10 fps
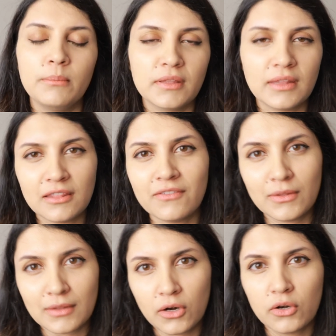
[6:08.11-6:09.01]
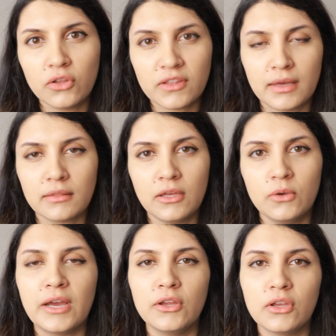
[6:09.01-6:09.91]
Because the interviewers are going to ask
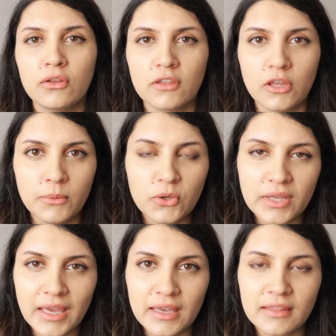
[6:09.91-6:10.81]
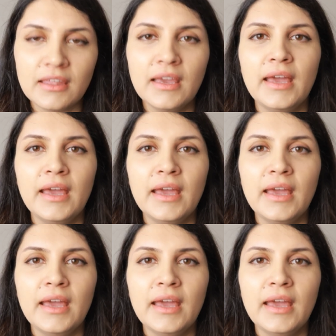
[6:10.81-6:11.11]
you how you're going to communicate